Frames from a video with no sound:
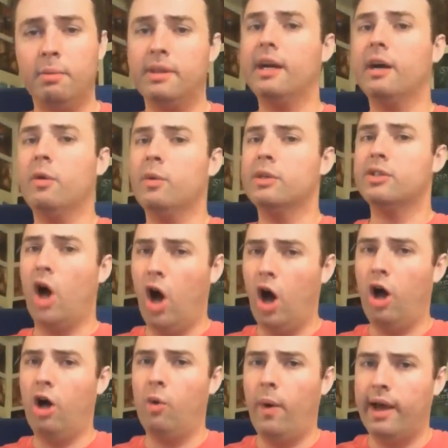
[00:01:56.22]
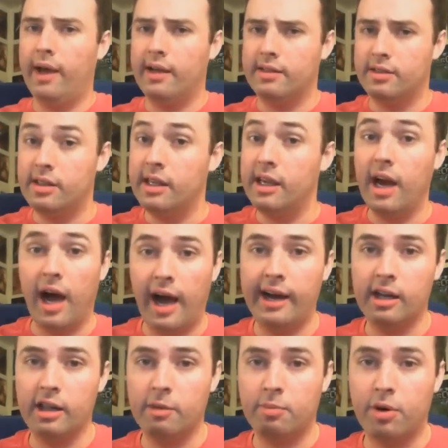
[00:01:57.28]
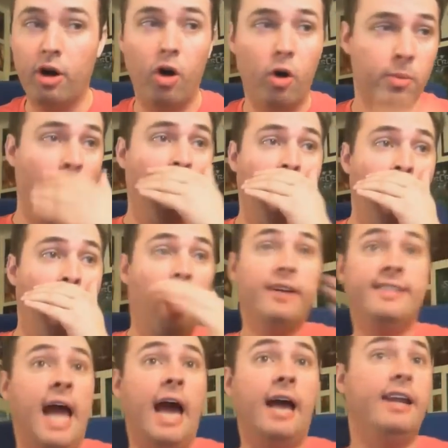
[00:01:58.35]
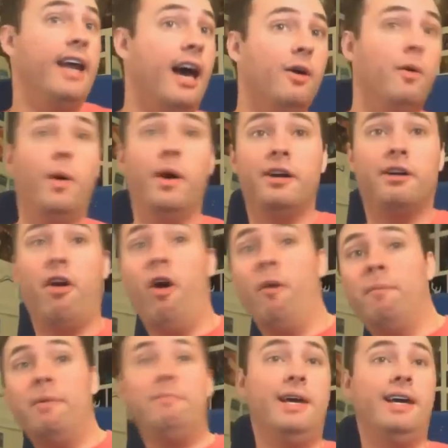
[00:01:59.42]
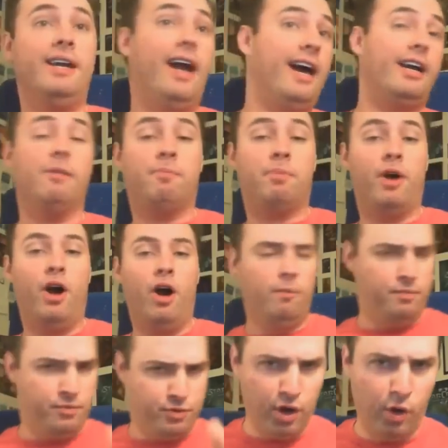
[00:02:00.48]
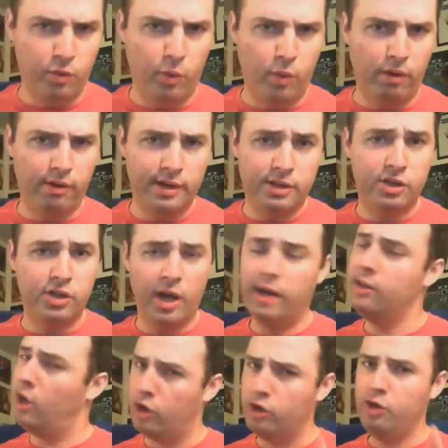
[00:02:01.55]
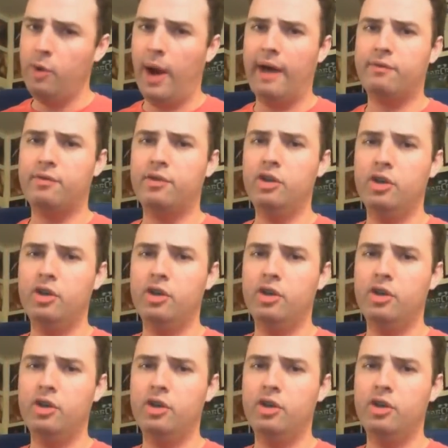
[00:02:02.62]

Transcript: but there was always the idle probe. Daddy, I don't want to grow up and be an idle probe. Don't worry, son. All you have